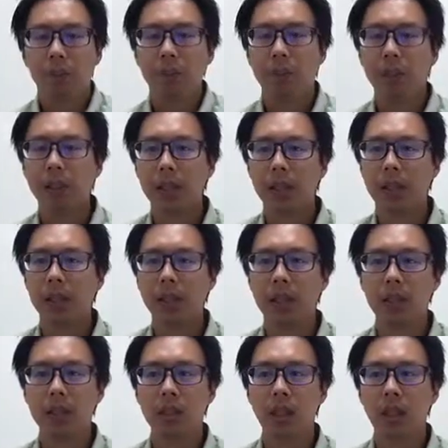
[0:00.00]

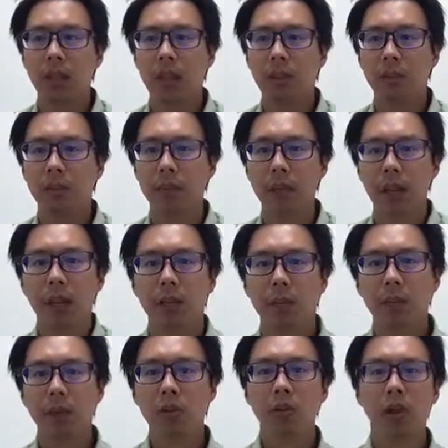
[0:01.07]
because the
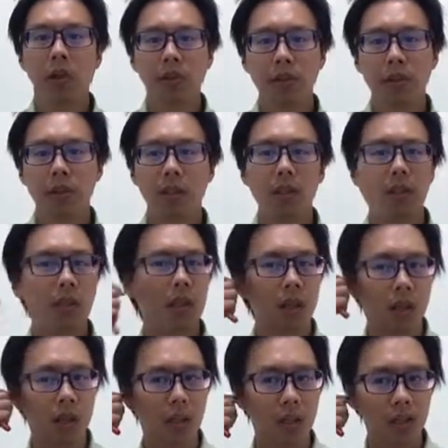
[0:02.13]
acupuncture offices
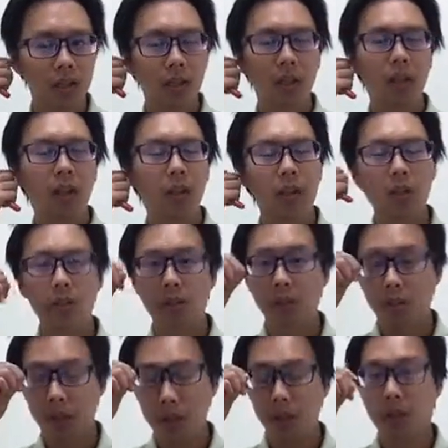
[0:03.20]
are
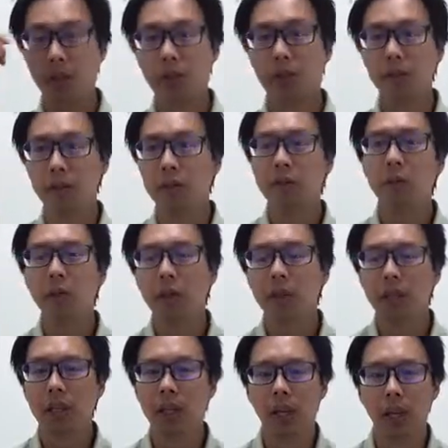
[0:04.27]
usually in office
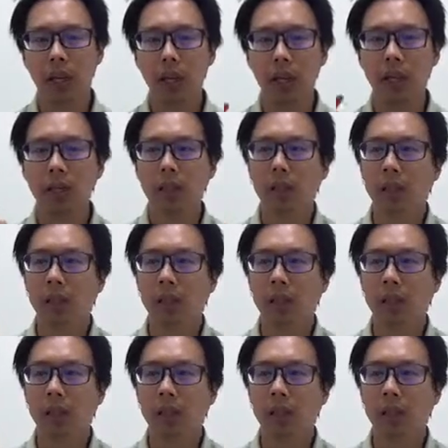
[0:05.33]
building, and